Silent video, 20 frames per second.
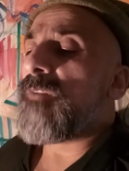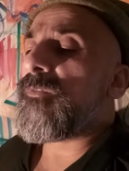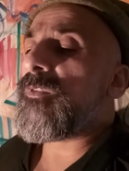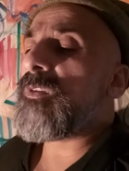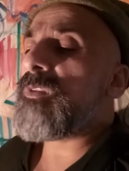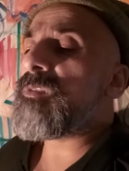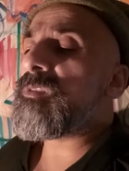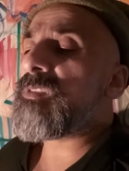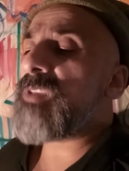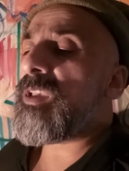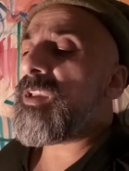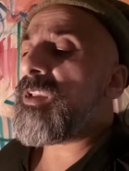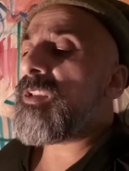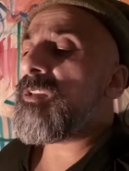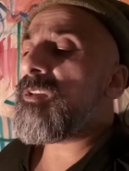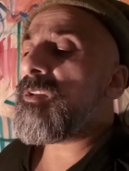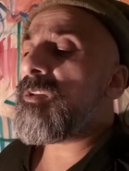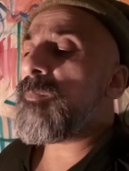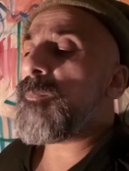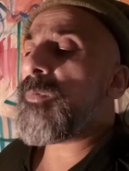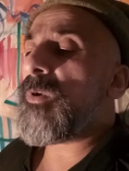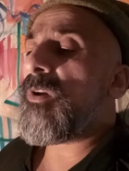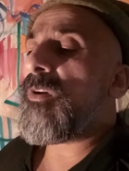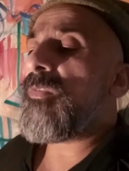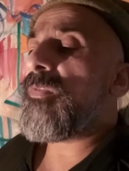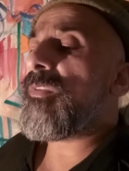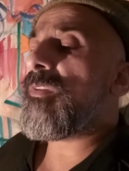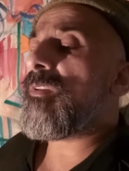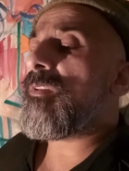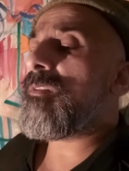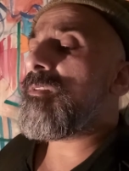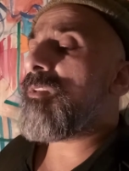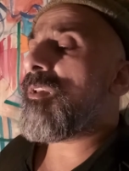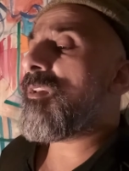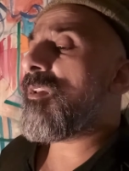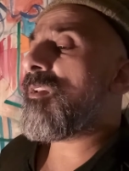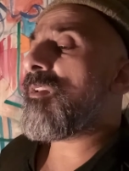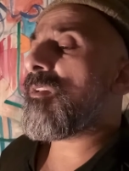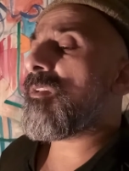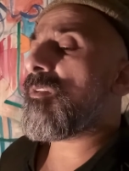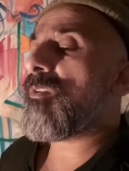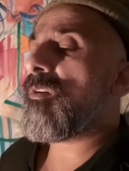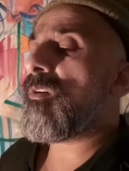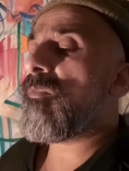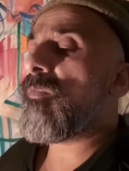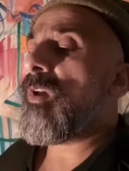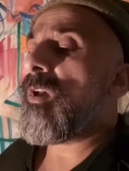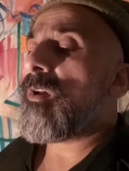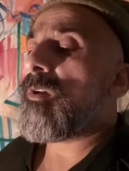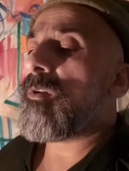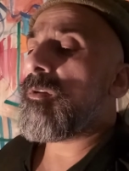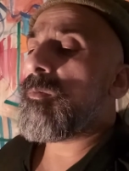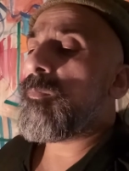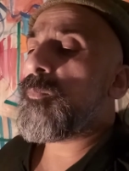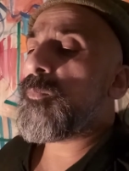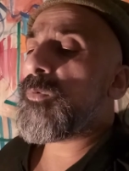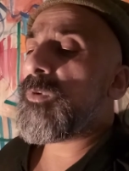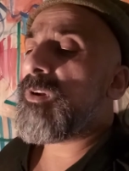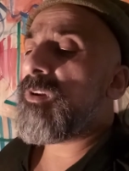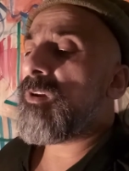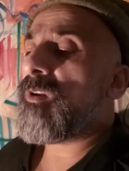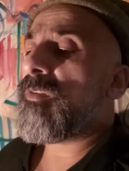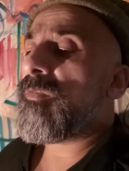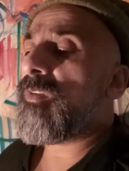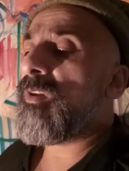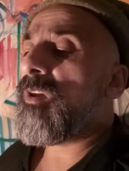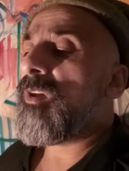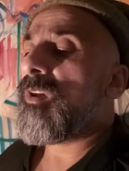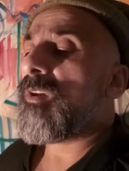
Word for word: for Zainab on the neck of her brother